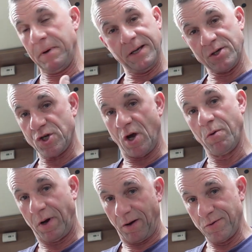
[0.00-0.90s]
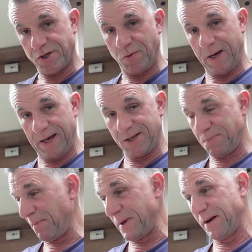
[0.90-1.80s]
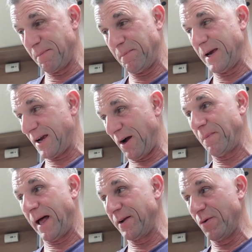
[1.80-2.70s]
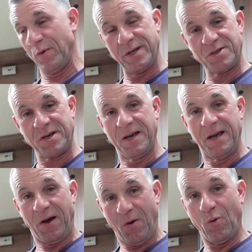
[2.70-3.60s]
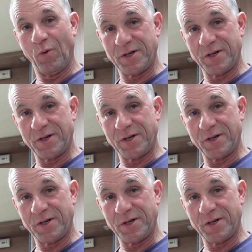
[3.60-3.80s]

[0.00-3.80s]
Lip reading: being so close to it, it's probably going to pick up that noise all the